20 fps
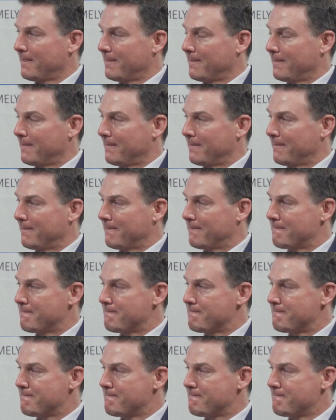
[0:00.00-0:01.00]

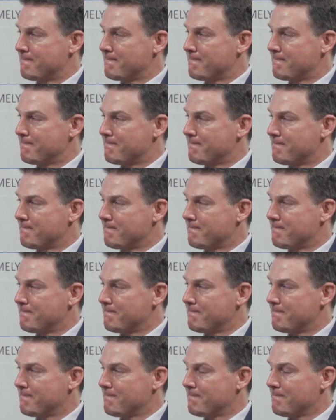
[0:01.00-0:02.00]

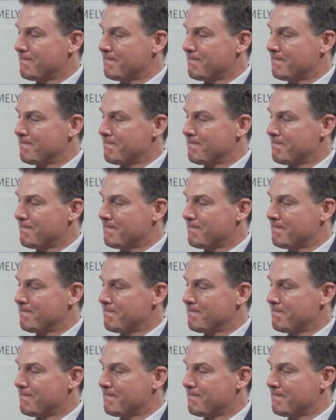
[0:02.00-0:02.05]
[no speech]